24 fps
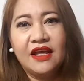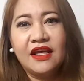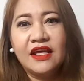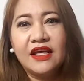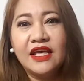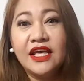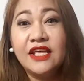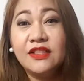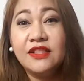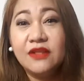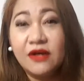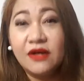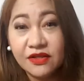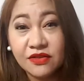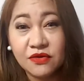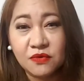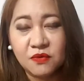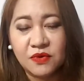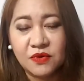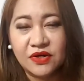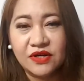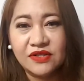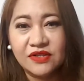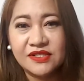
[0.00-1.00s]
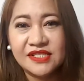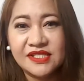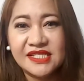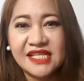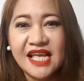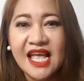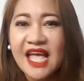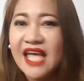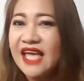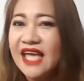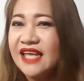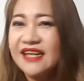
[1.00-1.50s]
In other words,
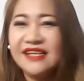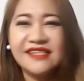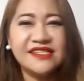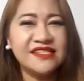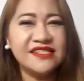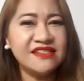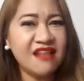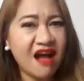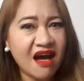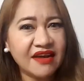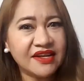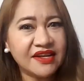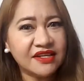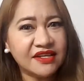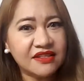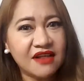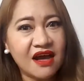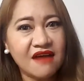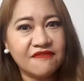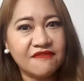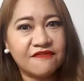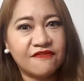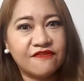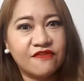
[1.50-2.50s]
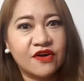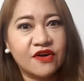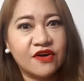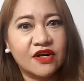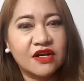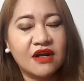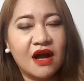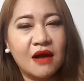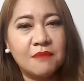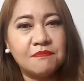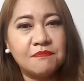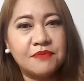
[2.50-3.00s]
it is not enough for a
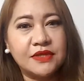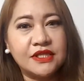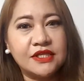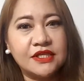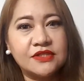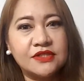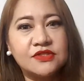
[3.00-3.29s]
company